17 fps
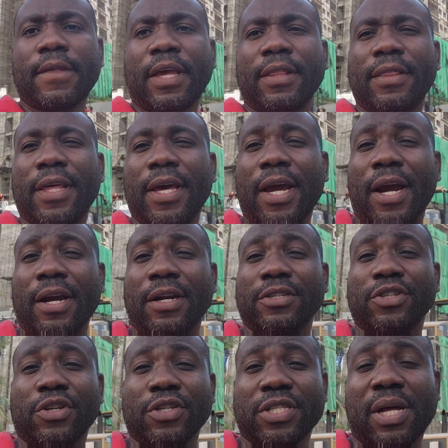they are
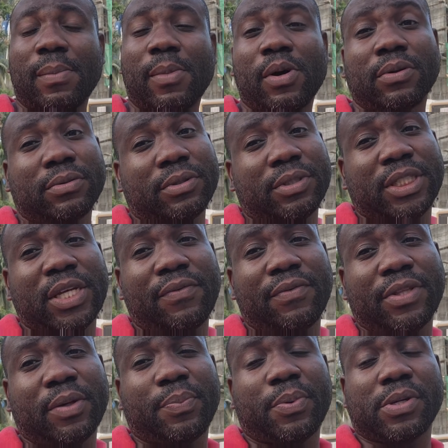just about
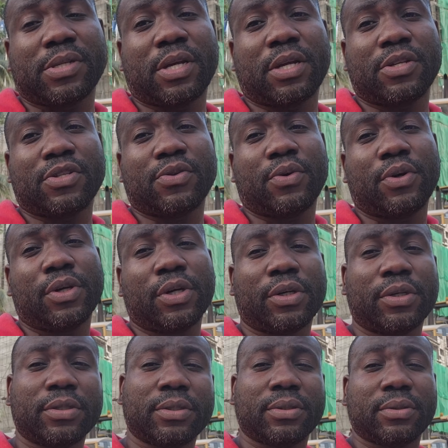70% sold
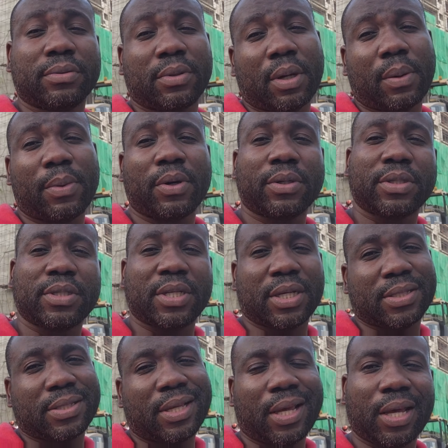out, about
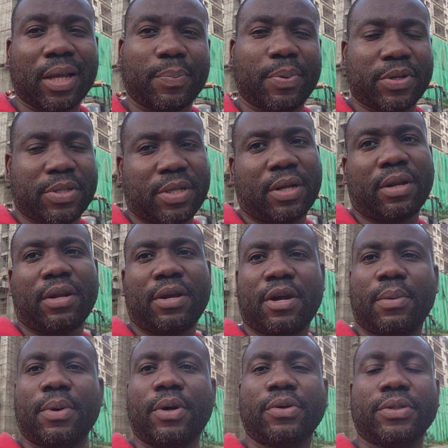68%
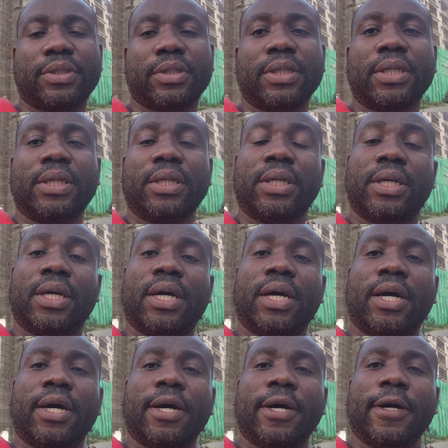thereabout.
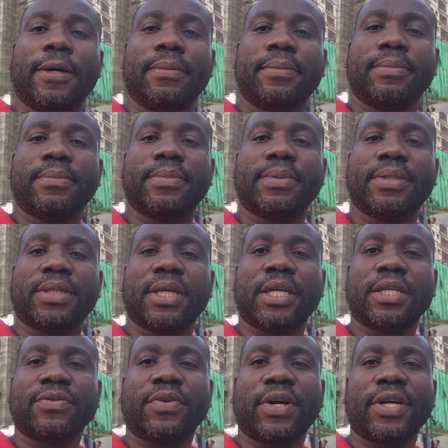
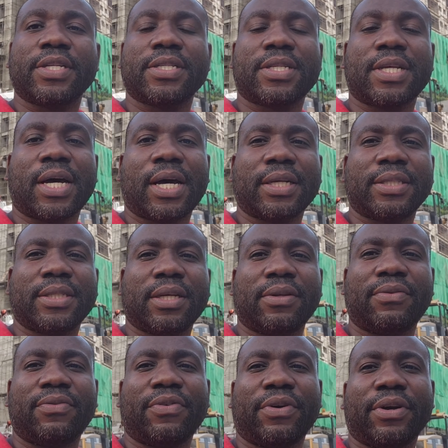Sales where it started
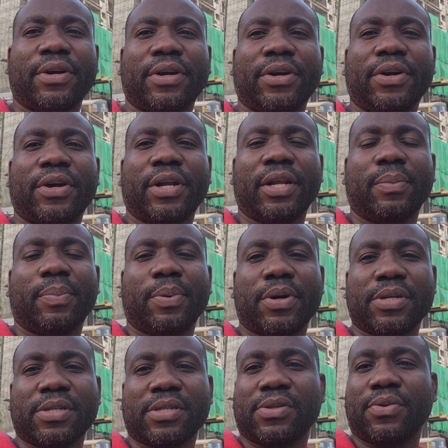for early
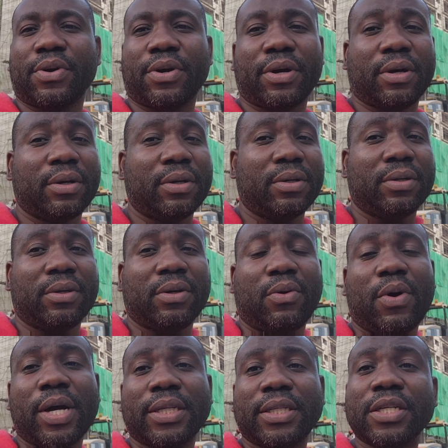persons were
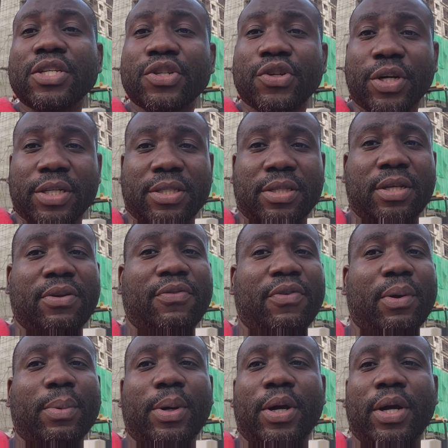quite interested
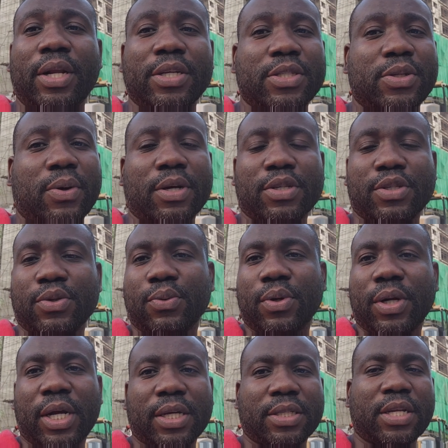from early, so as
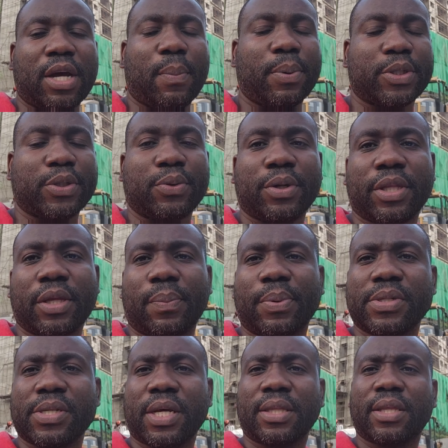soon as the opportunity
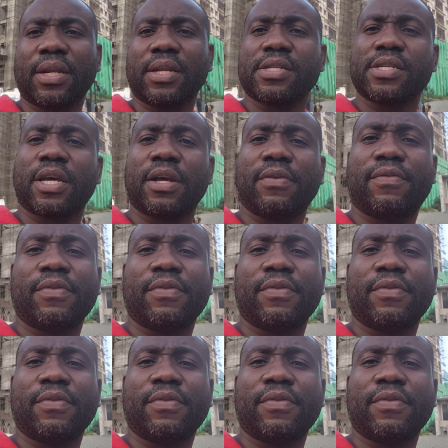presented itself,